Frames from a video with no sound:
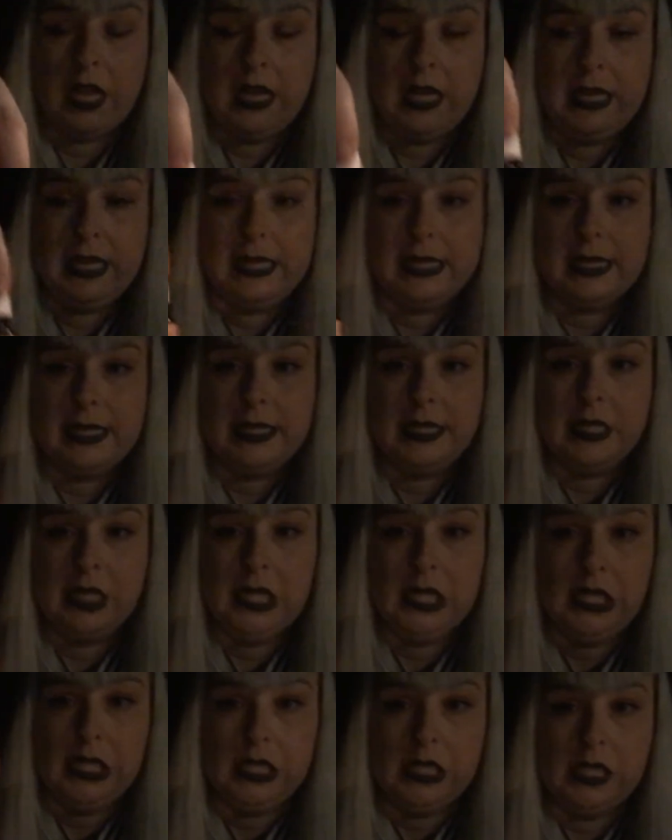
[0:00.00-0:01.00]
And
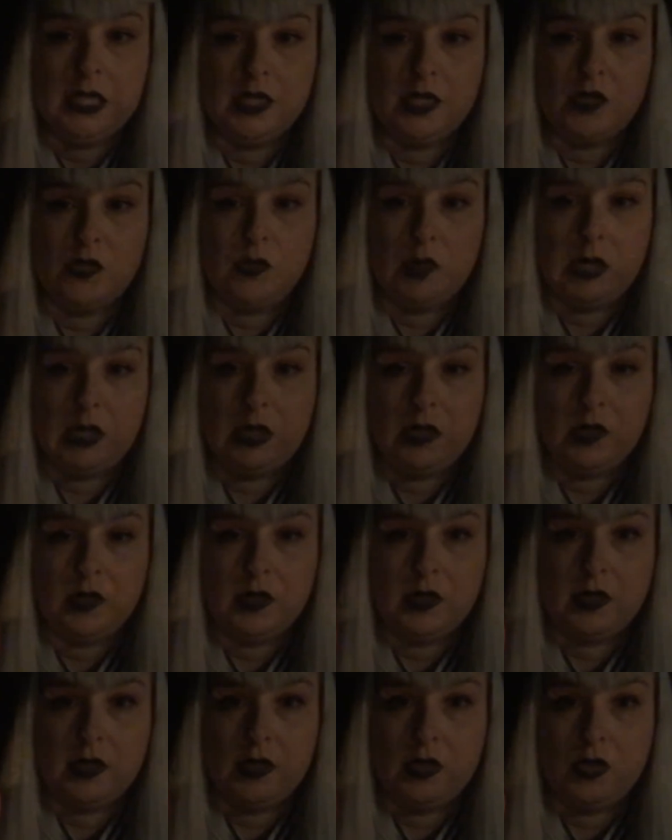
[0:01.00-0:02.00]
this is one of
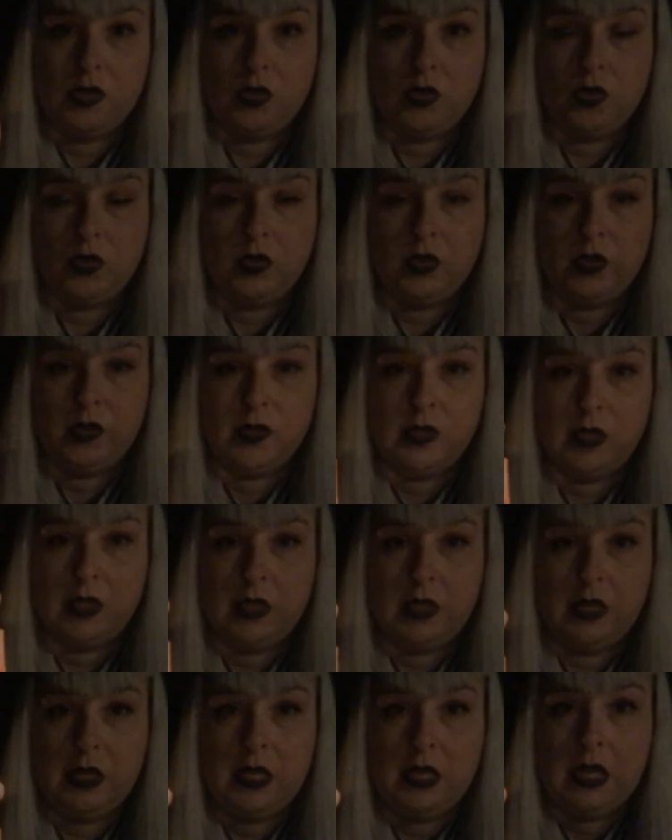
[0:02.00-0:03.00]
those essential oils
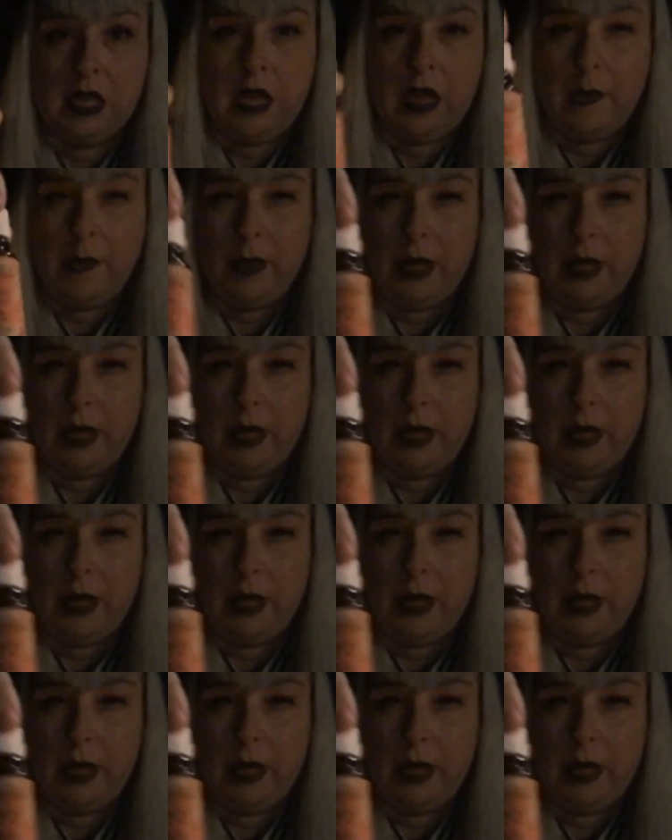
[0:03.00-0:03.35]
that I